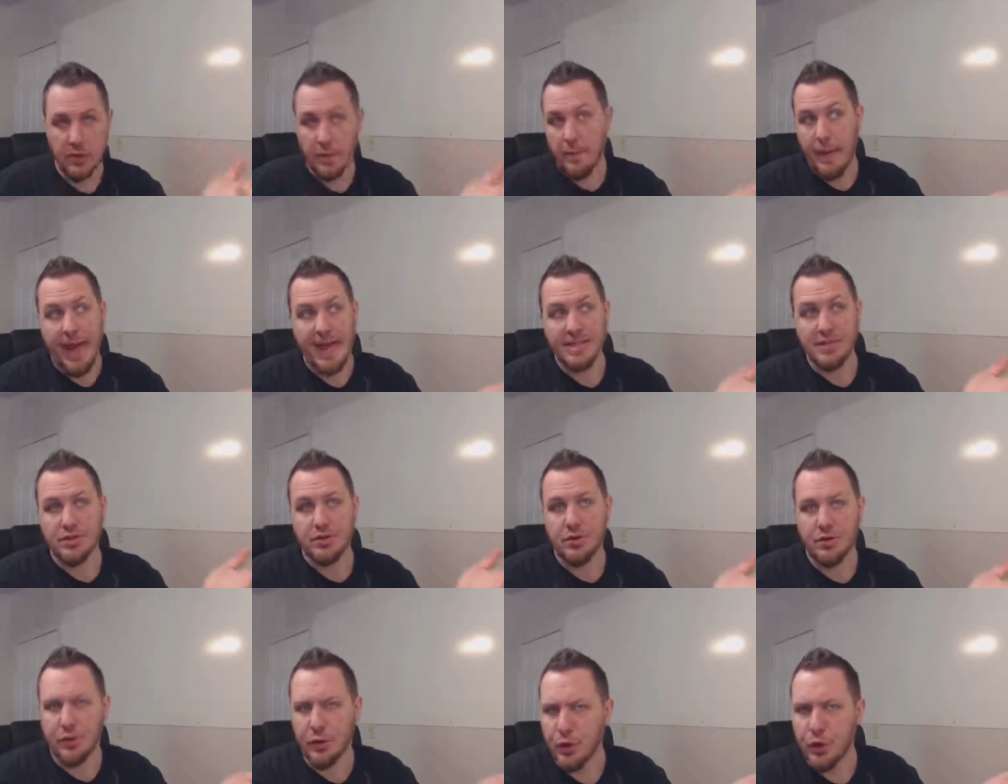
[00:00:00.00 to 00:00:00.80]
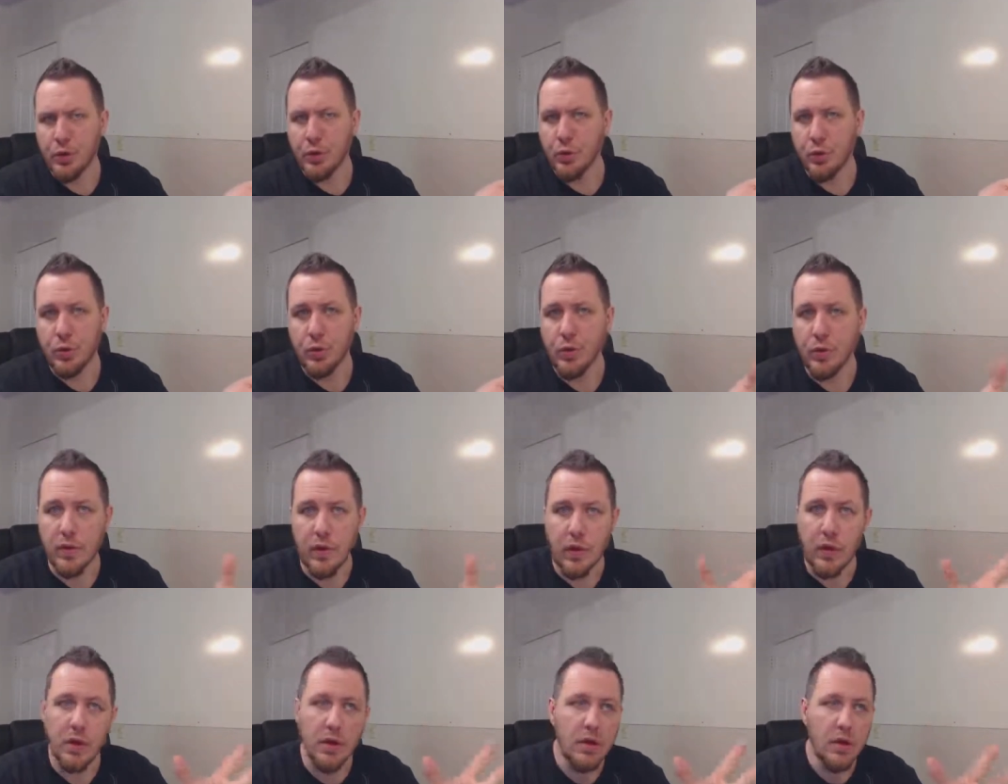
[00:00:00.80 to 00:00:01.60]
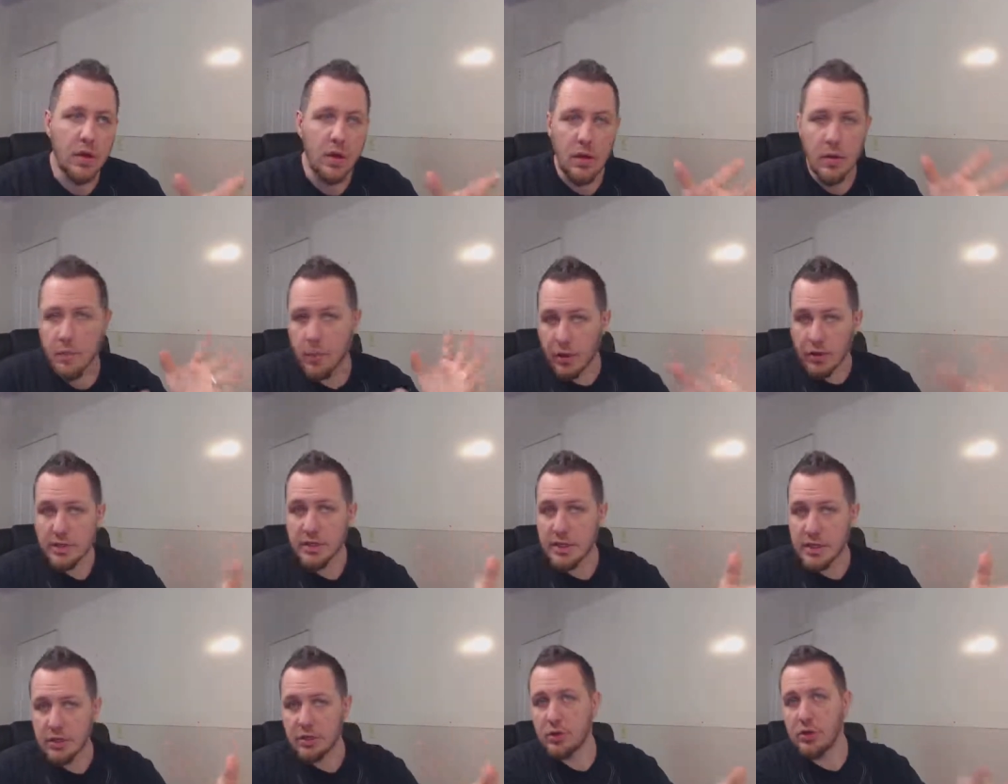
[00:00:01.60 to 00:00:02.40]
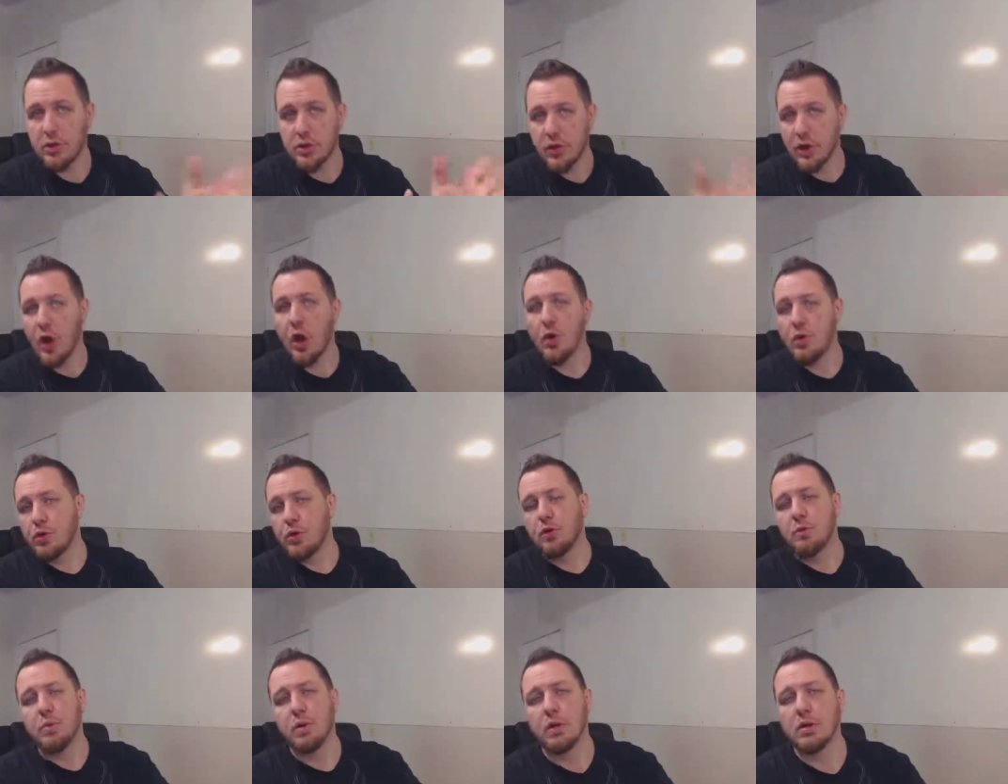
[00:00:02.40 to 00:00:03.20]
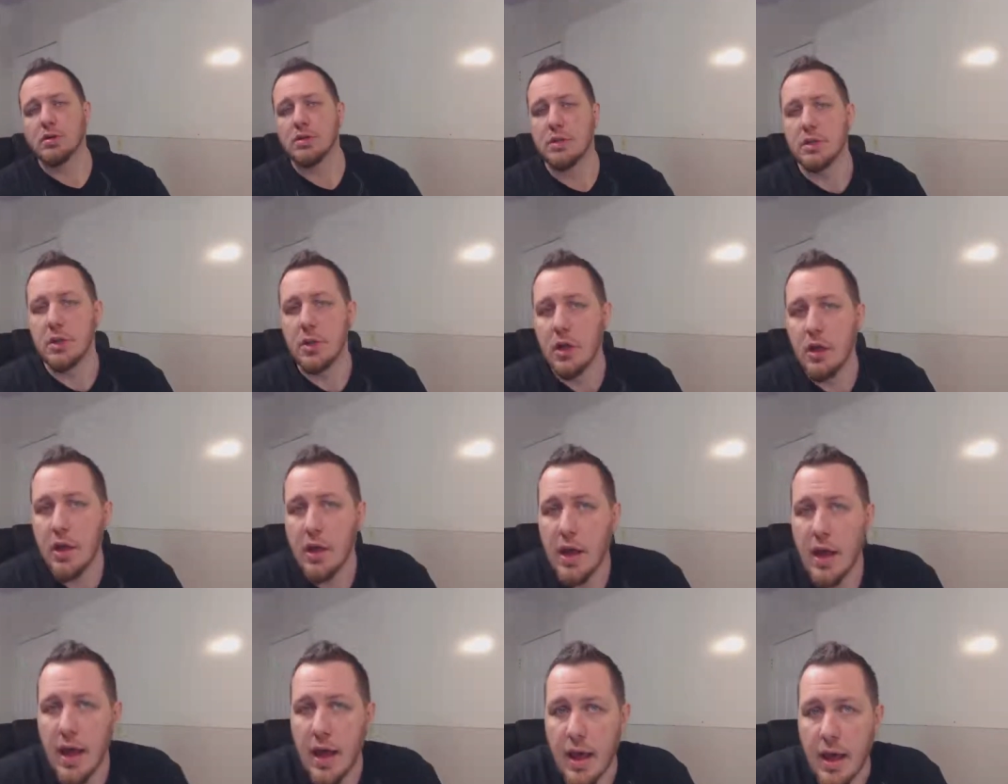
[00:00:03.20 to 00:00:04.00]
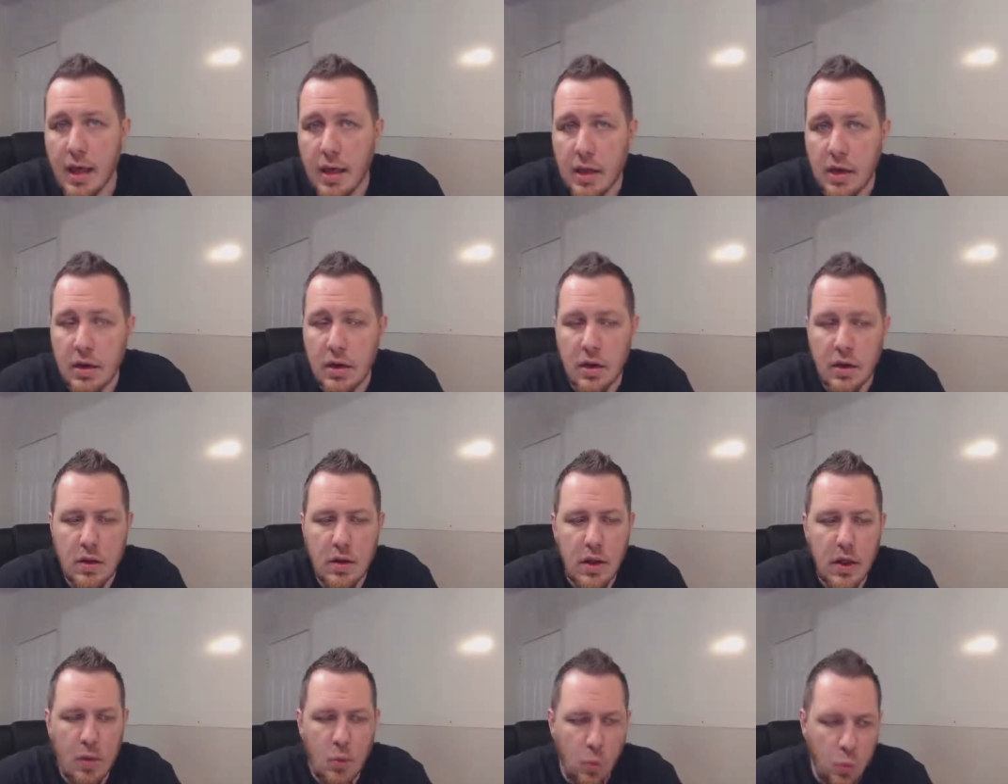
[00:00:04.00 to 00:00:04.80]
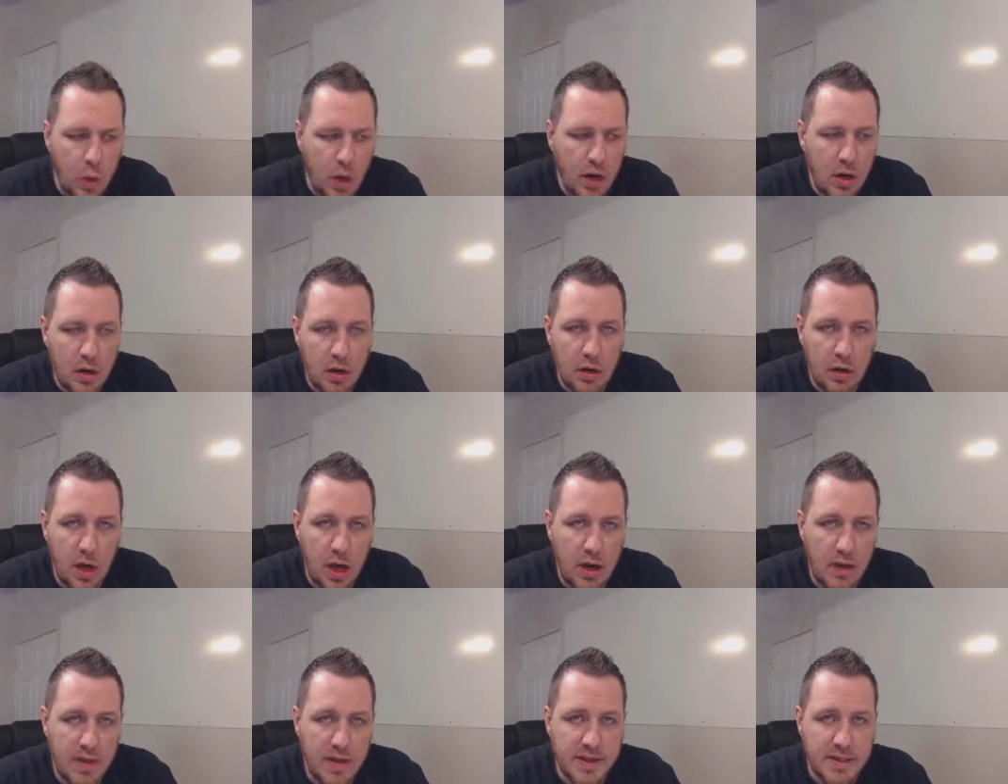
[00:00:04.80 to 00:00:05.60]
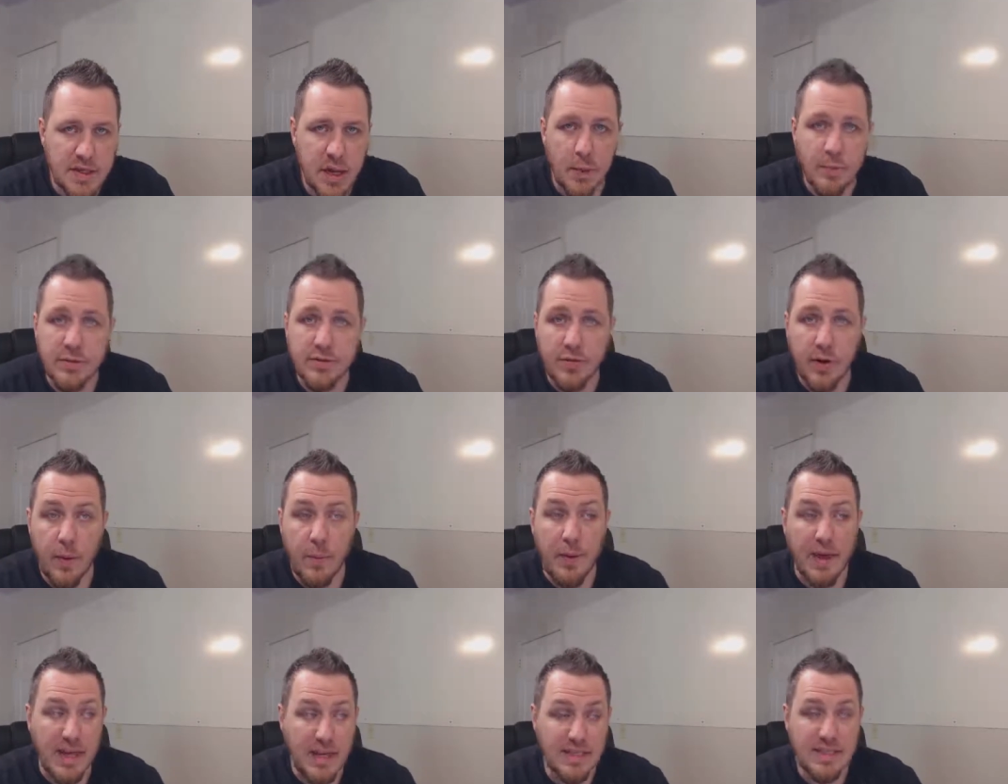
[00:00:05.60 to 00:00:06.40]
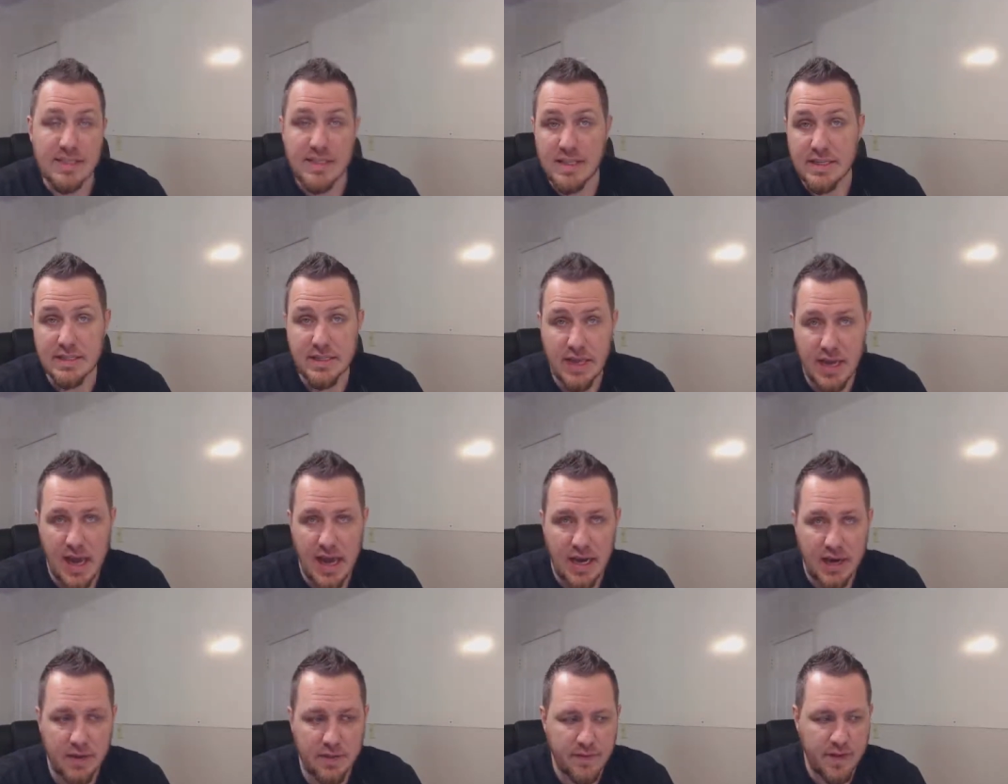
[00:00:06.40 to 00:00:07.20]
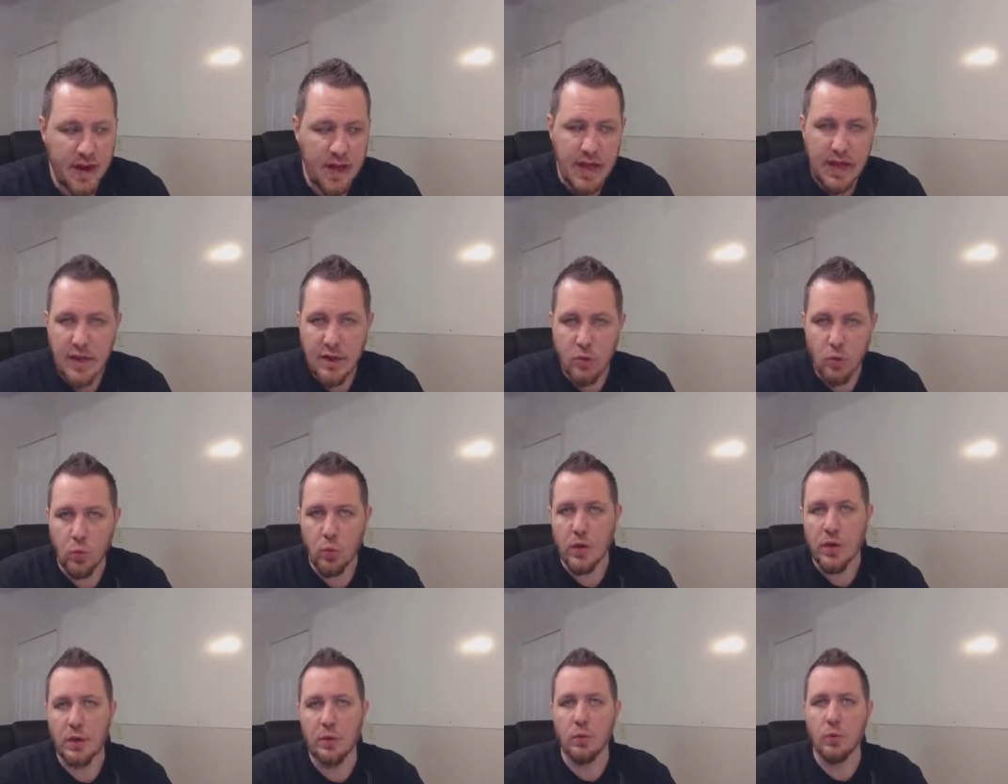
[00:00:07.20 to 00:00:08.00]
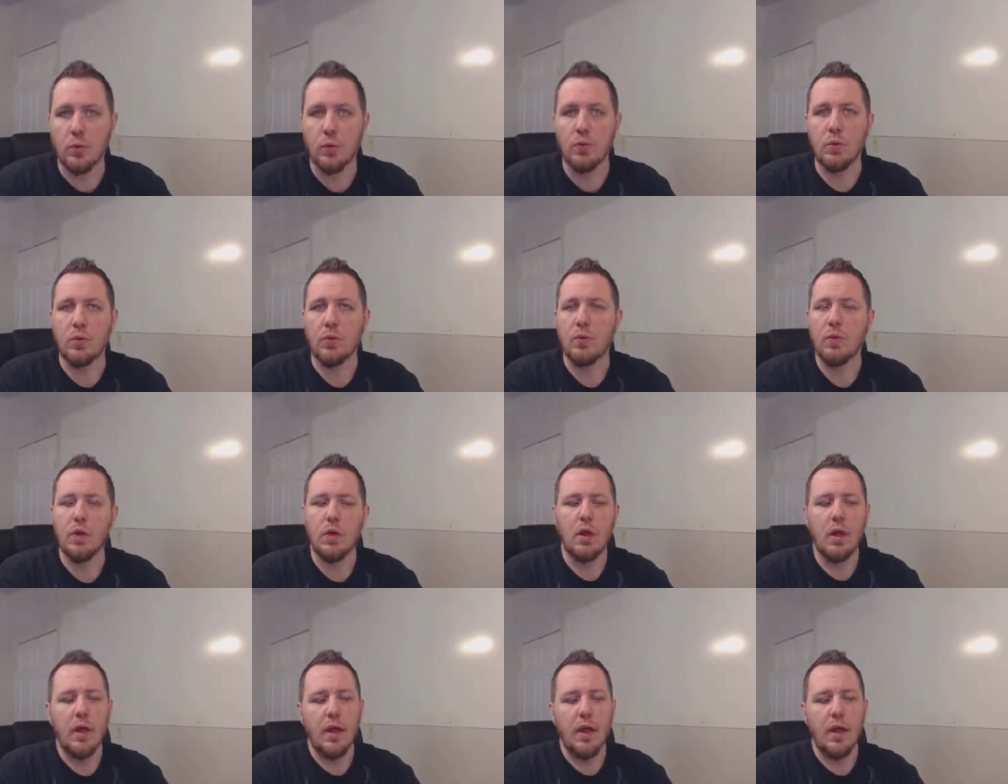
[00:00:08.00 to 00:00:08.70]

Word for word: the master, the guru, the person, the go-to person. And where a lot of this comes from is this kind of 80-20 rule.